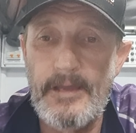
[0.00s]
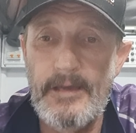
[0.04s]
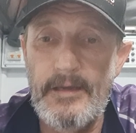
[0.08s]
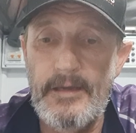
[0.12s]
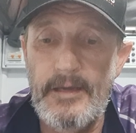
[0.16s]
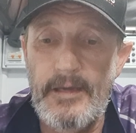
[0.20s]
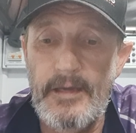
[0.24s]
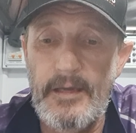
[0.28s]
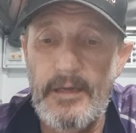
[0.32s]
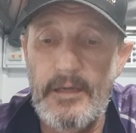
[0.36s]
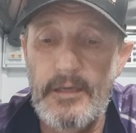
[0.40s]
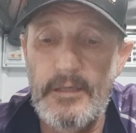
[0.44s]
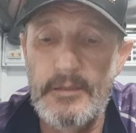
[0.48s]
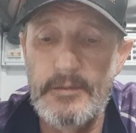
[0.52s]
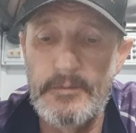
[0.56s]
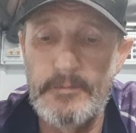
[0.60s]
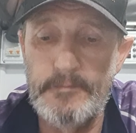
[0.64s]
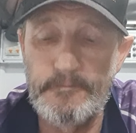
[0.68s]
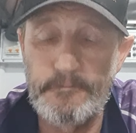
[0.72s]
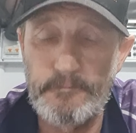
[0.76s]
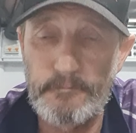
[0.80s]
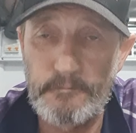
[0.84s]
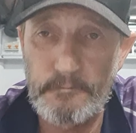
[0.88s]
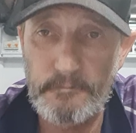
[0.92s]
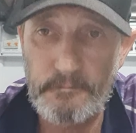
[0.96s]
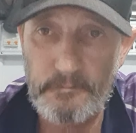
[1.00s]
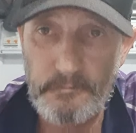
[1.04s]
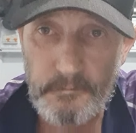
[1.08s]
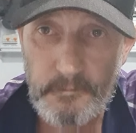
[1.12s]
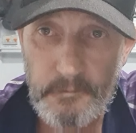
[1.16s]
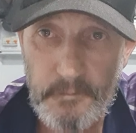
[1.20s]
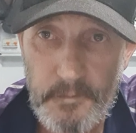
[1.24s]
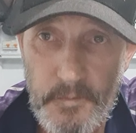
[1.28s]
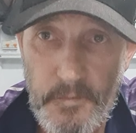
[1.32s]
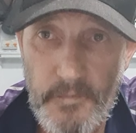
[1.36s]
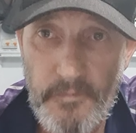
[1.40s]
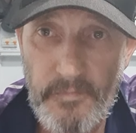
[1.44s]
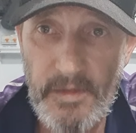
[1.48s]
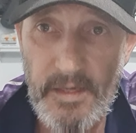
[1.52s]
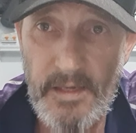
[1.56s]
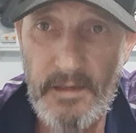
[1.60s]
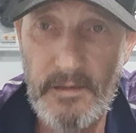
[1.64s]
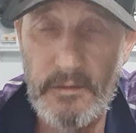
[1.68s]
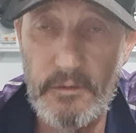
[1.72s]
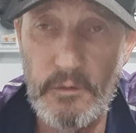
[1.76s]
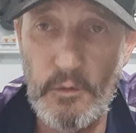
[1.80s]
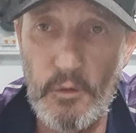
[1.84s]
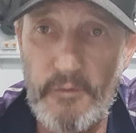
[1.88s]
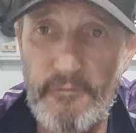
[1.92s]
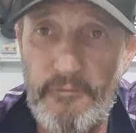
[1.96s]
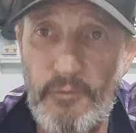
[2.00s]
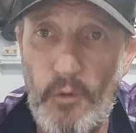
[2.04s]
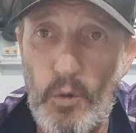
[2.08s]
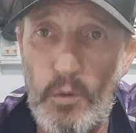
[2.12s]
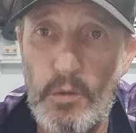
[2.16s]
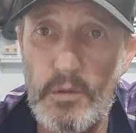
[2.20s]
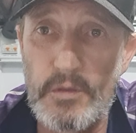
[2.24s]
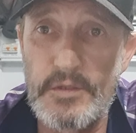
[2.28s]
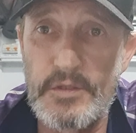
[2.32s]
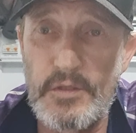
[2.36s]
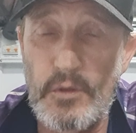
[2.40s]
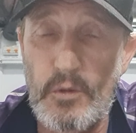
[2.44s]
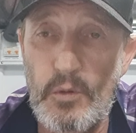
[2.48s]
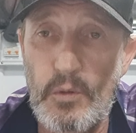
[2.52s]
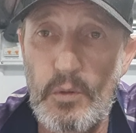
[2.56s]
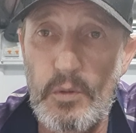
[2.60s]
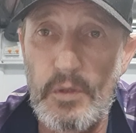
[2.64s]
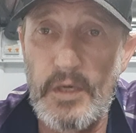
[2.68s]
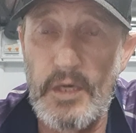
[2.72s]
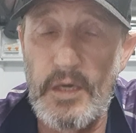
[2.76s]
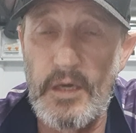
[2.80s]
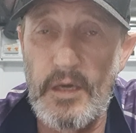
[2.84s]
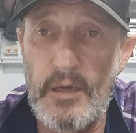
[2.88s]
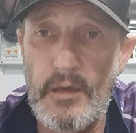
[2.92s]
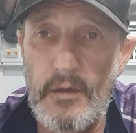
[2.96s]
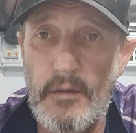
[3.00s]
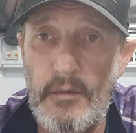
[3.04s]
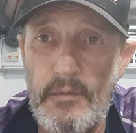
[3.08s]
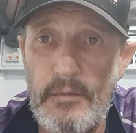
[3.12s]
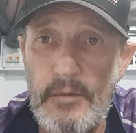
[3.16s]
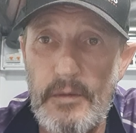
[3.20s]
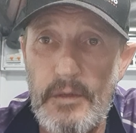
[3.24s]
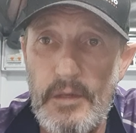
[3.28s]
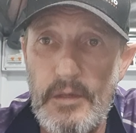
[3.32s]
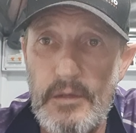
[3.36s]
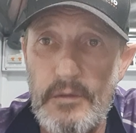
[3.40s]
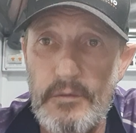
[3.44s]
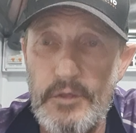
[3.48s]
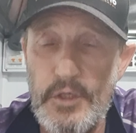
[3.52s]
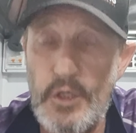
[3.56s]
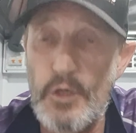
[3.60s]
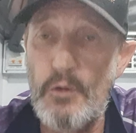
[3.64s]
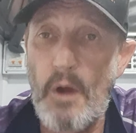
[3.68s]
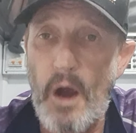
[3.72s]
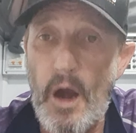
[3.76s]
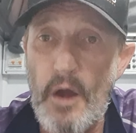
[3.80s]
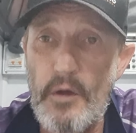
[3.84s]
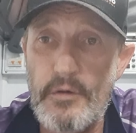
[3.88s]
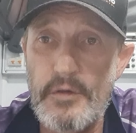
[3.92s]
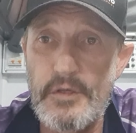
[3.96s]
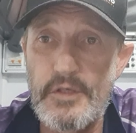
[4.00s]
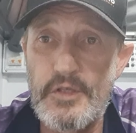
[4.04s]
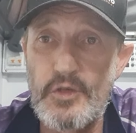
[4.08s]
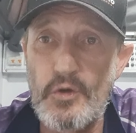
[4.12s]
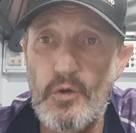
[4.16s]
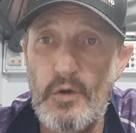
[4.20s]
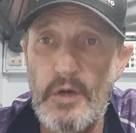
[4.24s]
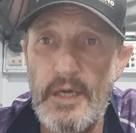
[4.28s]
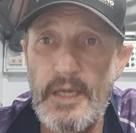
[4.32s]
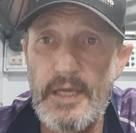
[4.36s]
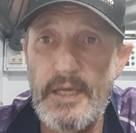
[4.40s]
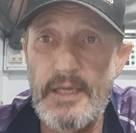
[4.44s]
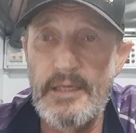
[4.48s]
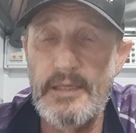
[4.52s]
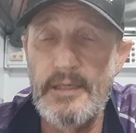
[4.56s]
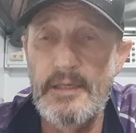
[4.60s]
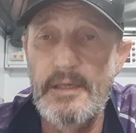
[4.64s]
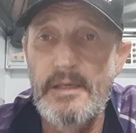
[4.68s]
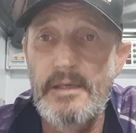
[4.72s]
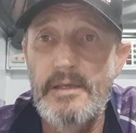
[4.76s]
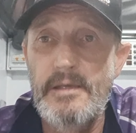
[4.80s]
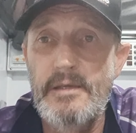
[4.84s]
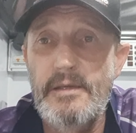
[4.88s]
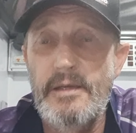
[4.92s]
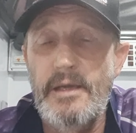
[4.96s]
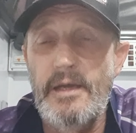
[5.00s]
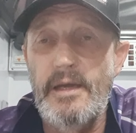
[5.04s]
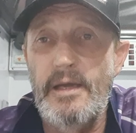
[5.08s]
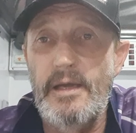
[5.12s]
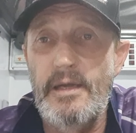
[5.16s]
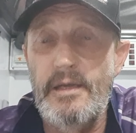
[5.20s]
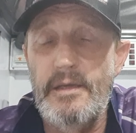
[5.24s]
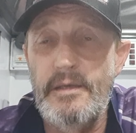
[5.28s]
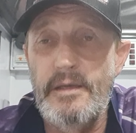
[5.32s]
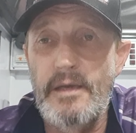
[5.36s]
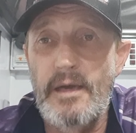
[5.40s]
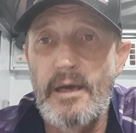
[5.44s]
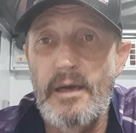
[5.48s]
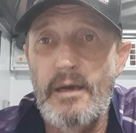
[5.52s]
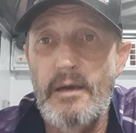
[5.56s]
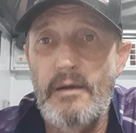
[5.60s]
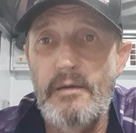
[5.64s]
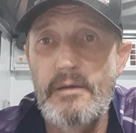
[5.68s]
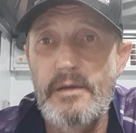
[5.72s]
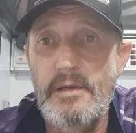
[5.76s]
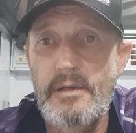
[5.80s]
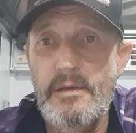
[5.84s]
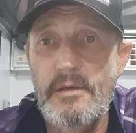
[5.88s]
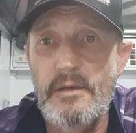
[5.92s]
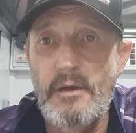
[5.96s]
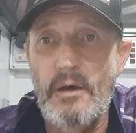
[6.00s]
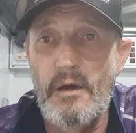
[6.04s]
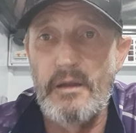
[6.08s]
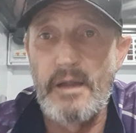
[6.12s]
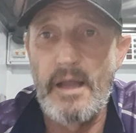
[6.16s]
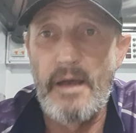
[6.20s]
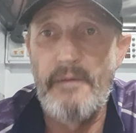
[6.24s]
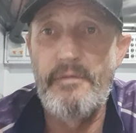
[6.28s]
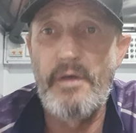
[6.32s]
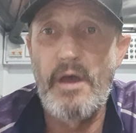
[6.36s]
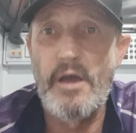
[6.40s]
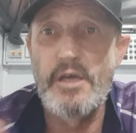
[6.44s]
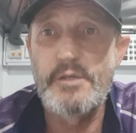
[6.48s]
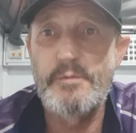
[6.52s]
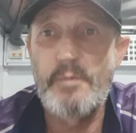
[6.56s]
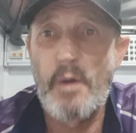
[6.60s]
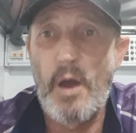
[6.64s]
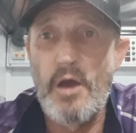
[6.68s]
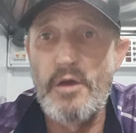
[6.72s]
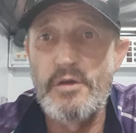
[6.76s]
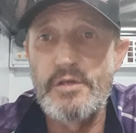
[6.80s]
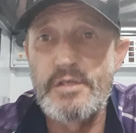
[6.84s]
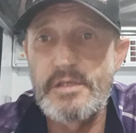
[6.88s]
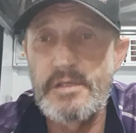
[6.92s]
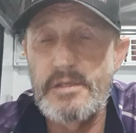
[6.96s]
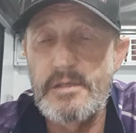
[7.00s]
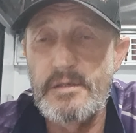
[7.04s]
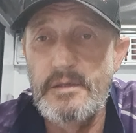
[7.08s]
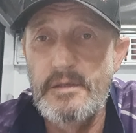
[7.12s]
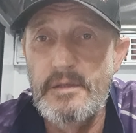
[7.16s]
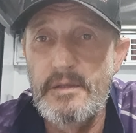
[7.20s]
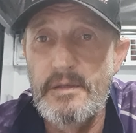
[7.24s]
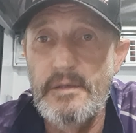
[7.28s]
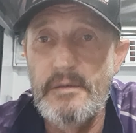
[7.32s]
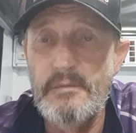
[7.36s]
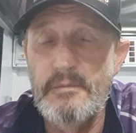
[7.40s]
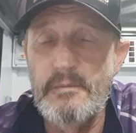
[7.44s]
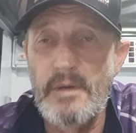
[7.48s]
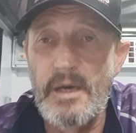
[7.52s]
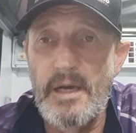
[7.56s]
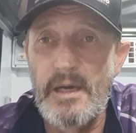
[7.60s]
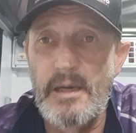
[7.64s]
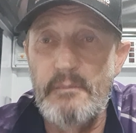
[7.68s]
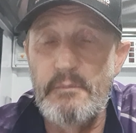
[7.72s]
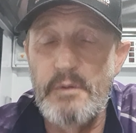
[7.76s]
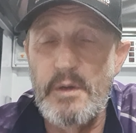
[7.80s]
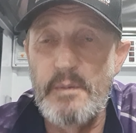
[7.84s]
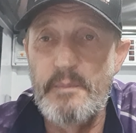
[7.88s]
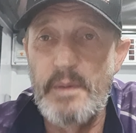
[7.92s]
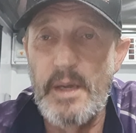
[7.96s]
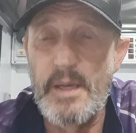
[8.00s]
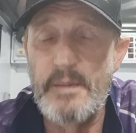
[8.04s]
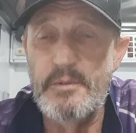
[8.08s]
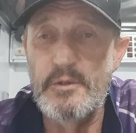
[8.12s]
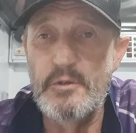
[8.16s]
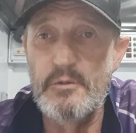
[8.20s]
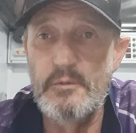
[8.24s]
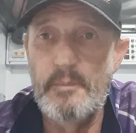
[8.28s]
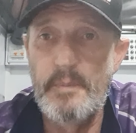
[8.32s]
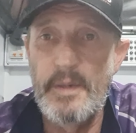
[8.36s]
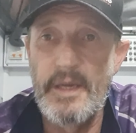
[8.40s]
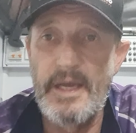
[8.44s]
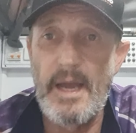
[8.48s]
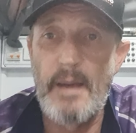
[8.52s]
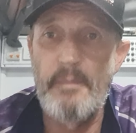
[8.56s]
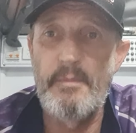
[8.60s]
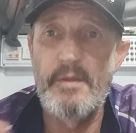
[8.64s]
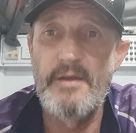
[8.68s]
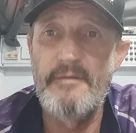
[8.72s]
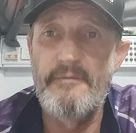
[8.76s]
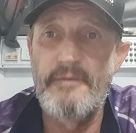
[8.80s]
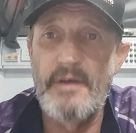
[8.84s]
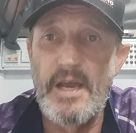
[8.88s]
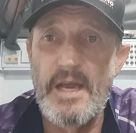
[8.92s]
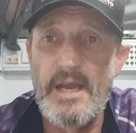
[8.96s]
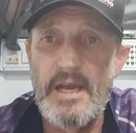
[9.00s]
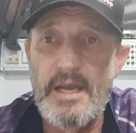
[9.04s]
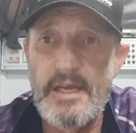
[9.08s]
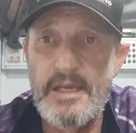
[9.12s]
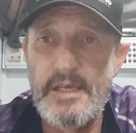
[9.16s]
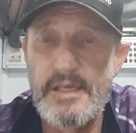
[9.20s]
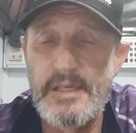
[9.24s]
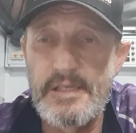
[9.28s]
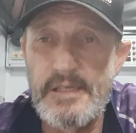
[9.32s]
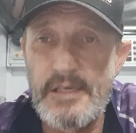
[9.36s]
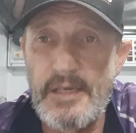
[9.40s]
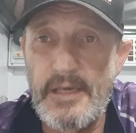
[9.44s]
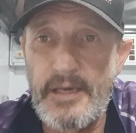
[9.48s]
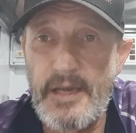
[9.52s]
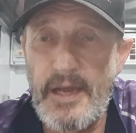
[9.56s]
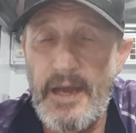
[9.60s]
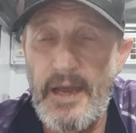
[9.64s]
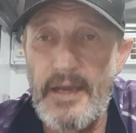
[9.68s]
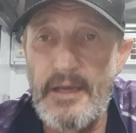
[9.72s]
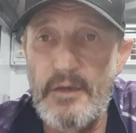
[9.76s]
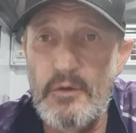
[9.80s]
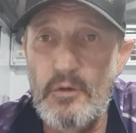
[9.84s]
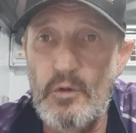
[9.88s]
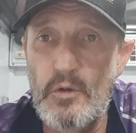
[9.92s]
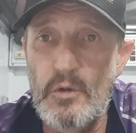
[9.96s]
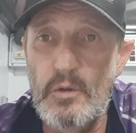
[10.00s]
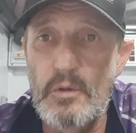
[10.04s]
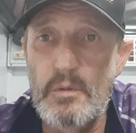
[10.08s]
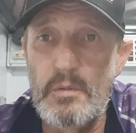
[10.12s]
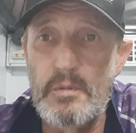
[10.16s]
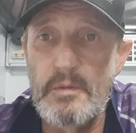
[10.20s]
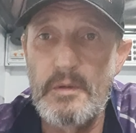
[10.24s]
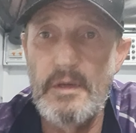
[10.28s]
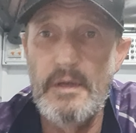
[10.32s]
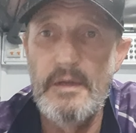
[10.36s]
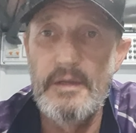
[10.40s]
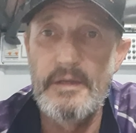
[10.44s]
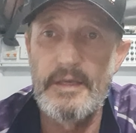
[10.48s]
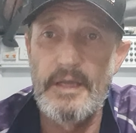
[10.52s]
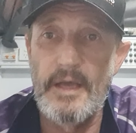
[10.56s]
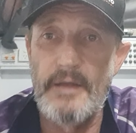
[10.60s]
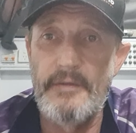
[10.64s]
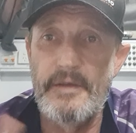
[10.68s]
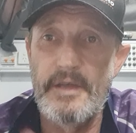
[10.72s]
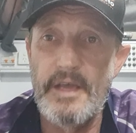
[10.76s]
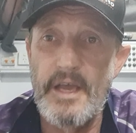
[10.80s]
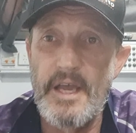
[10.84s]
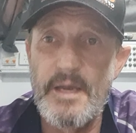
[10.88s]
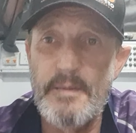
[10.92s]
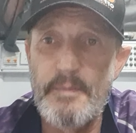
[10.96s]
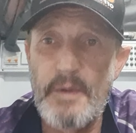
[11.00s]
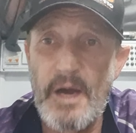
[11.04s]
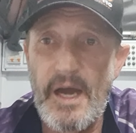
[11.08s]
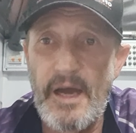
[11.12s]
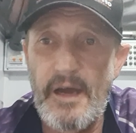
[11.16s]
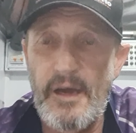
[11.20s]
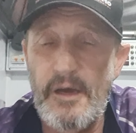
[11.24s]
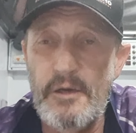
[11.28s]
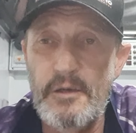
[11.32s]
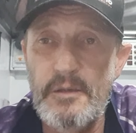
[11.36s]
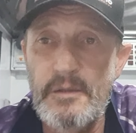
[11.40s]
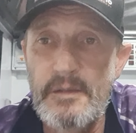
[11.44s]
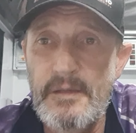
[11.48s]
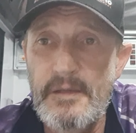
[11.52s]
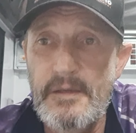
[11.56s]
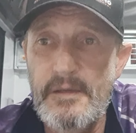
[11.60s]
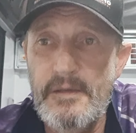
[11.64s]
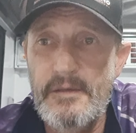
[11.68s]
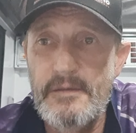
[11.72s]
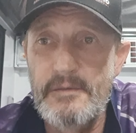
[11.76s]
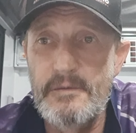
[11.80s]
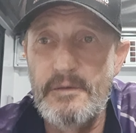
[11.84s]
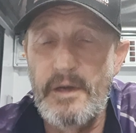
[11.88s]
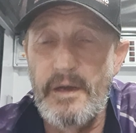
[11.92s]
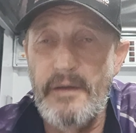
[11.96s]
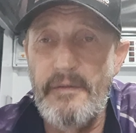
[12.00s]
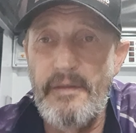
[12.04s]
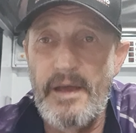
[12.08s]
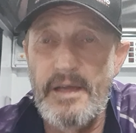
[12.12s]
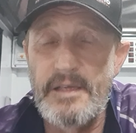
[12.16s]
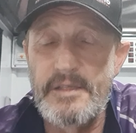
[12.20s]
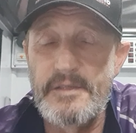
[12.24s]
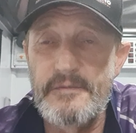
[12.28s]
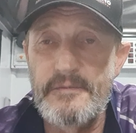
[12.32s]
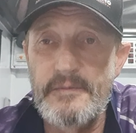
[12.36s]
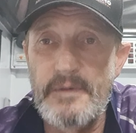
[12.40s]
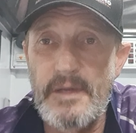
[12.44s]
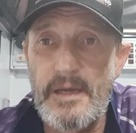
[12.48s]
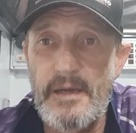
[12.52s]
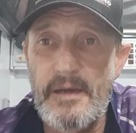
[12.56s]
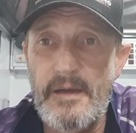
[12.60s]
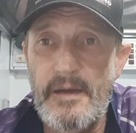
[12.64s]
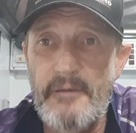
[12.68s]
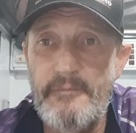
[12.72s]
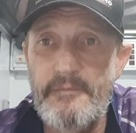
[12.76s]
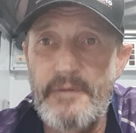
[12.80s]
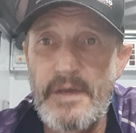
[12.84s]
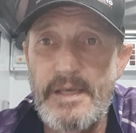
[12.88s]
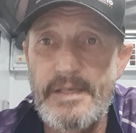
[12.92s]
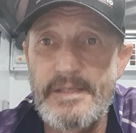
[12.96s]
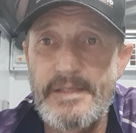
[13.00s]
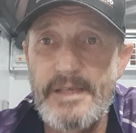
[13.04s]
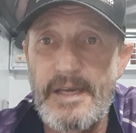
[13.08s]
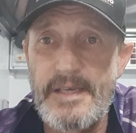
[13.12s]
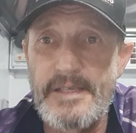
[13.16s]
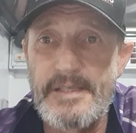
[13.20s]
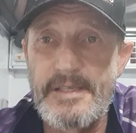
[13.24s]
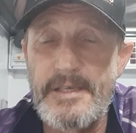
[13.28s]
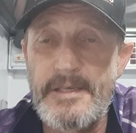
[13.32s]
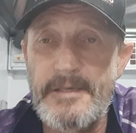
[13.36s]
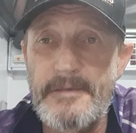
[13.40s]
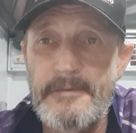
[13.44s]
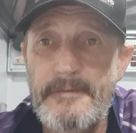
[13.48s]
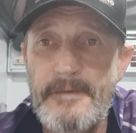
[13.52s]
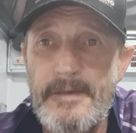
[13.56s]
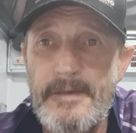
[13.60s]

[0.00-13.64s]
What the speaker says: and look forward to all our new owners joining. And I love those posts when people pick up their vans, okay, or get the email. That's fantastic.